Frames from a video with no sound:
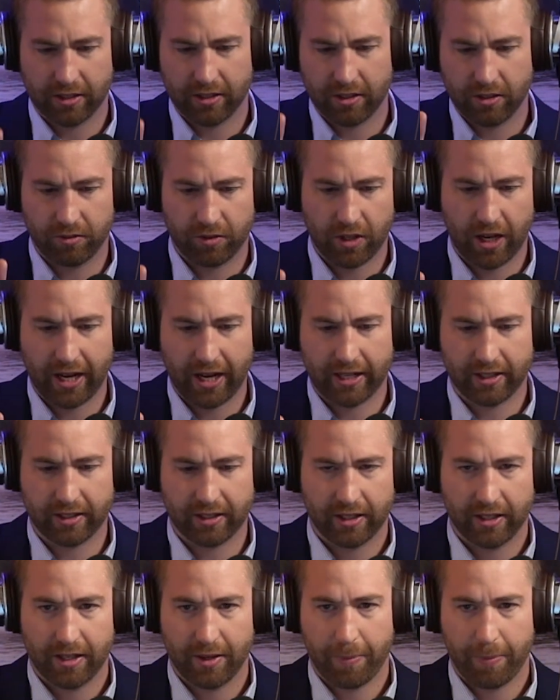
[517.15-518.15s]
You've got,
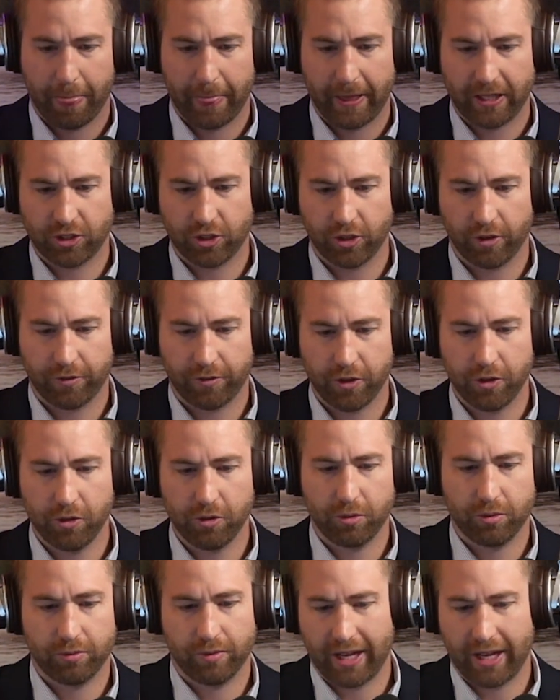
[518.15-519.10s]
so if you,